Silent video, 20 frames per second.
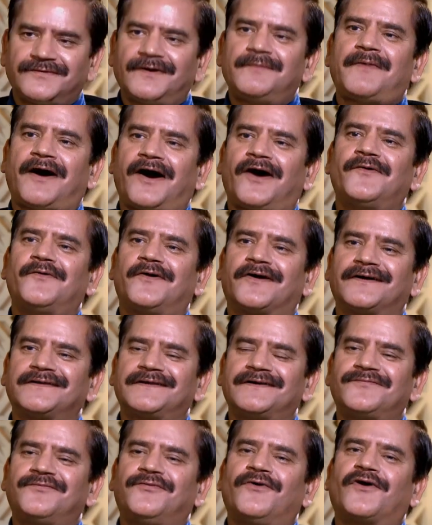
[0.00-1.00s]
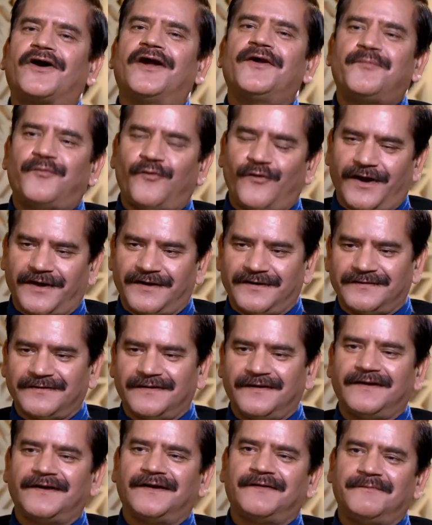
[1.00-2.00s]
somehow or other focal point
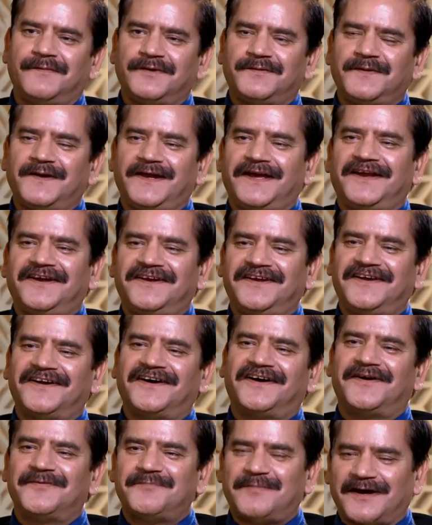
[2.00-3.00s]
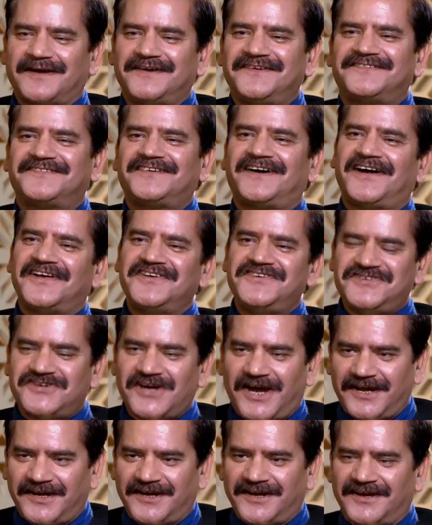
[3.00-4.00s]
between India, Pakistan,
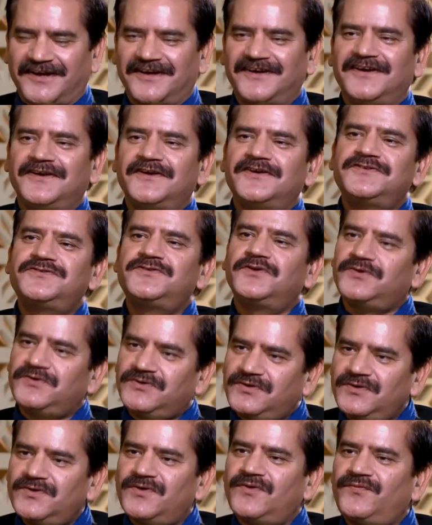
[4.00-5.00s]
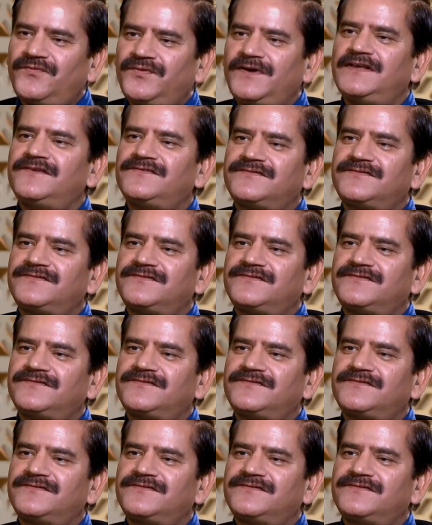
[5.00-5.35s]
China. So do you feel